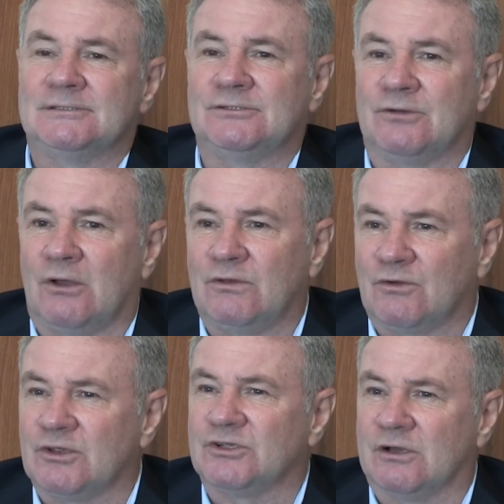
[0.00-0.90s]
you know how you
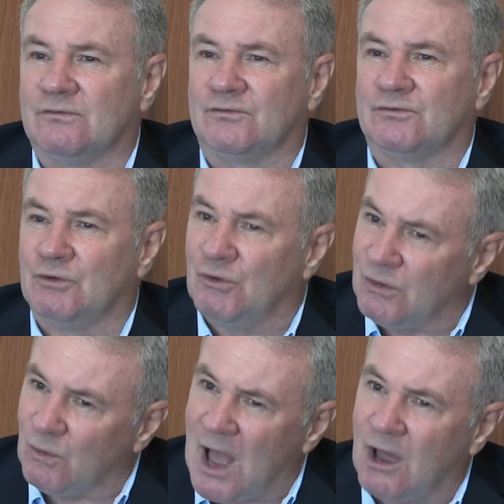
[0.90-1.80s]
got yourself through it, and
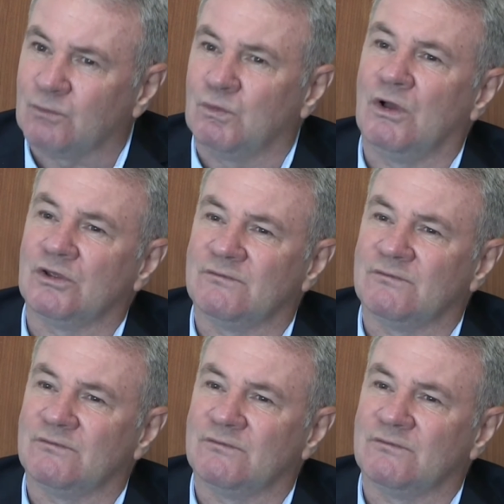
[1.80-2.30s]
the hard work